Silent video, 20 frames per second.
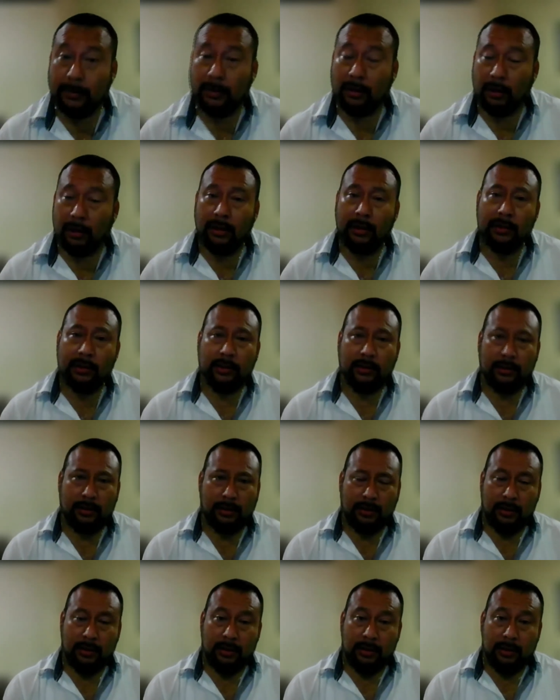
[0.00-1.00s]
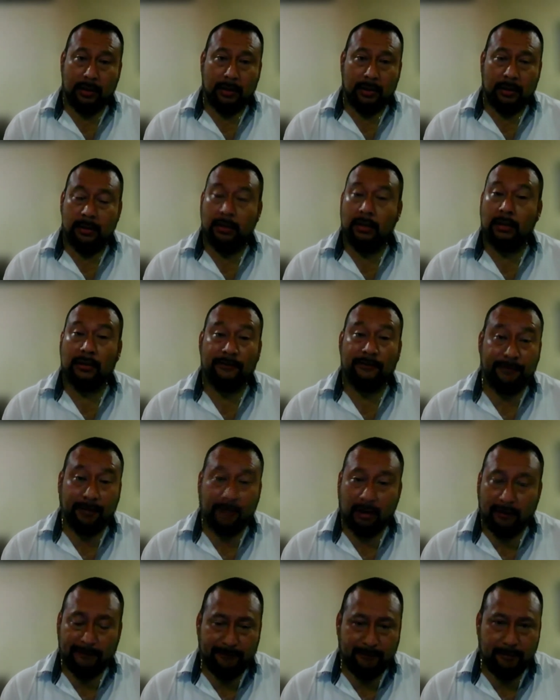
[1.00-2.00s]
To be honest, there's
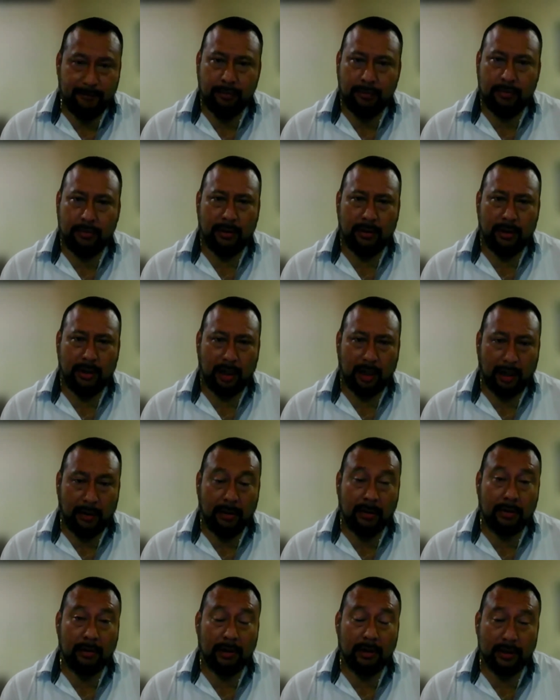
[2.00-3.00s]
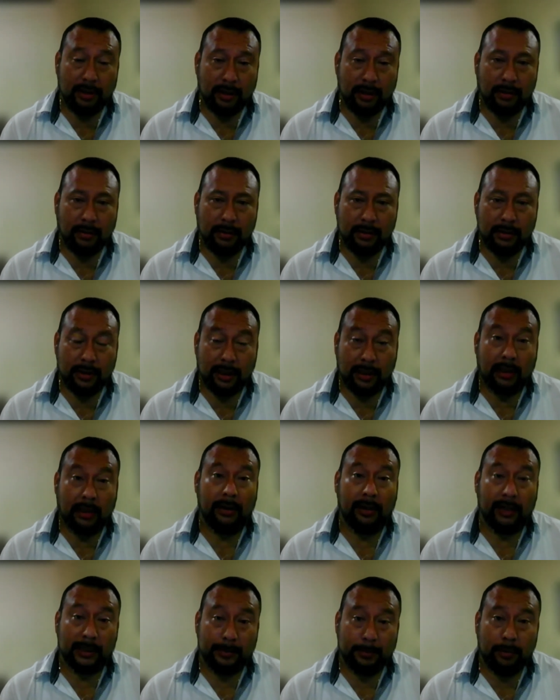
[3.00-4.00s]
very few agriculture goods that
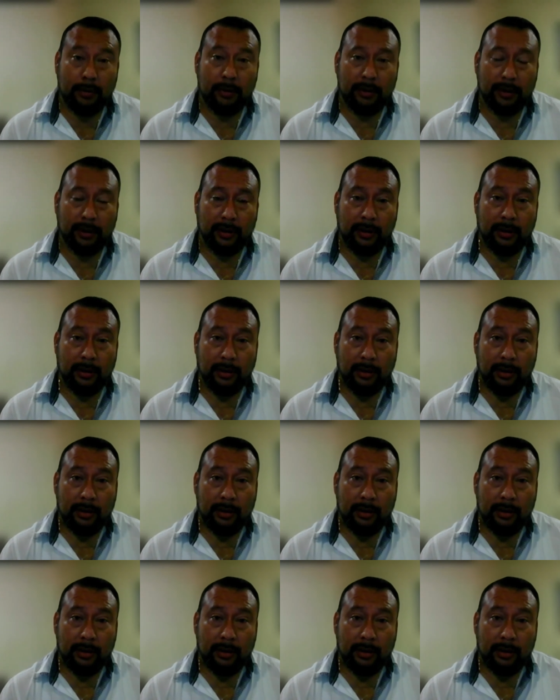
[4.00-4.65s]
are exported,